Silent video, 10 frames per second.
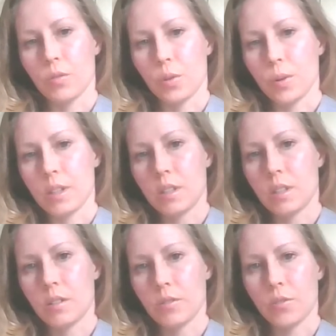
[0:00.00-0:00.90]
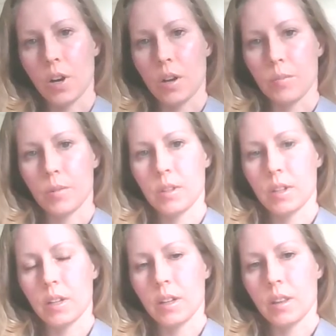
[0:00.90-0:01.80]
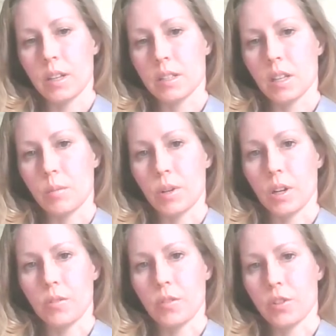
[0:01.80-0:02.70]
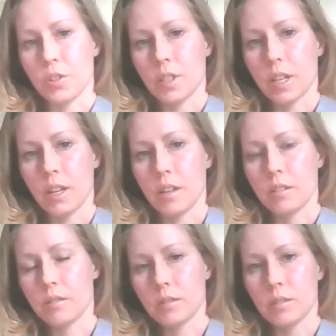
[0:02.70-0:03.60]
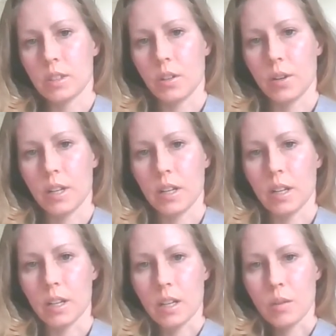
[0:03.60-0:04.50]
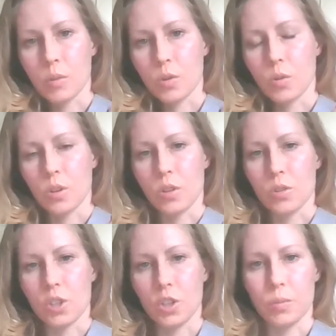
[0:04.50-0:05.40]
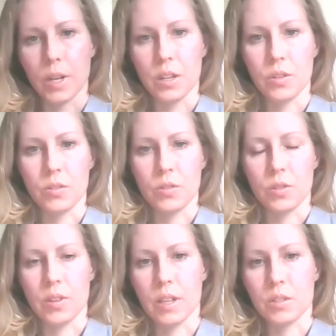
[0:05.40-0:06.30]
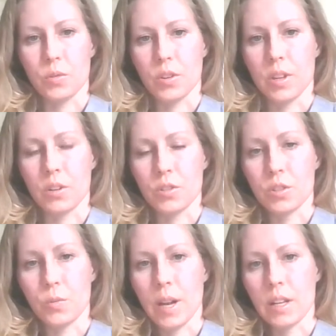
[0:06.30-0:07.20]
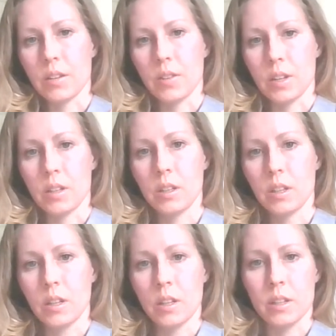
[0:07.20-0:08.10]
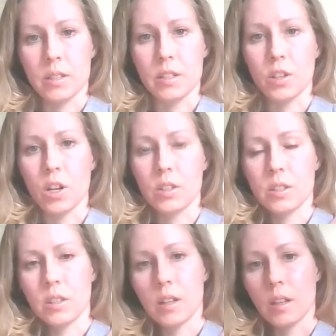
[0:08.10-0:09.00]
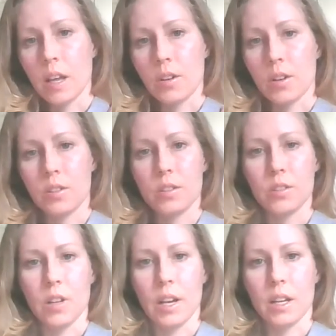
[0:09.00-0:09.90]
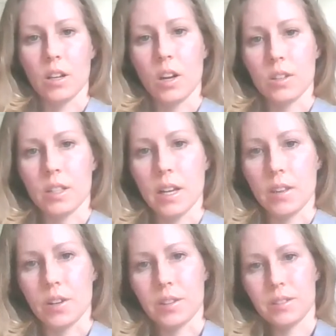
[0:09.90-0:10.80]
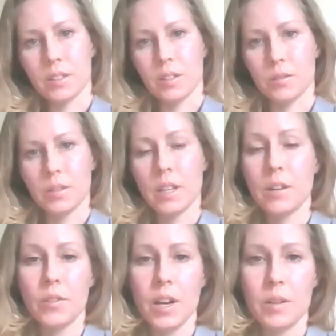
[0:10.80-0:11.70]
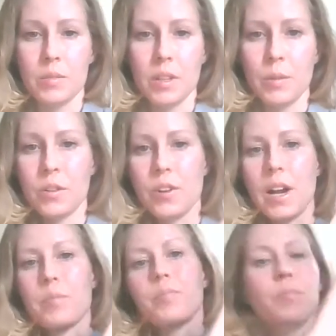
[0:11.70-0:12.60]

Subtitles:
ruined from things coming off of your skin. So any kind of chemical or lotion you might use or that sort of thing, or sweat even, because the salts and leather do not get along together. So, and that rhymed. I made a rhyme.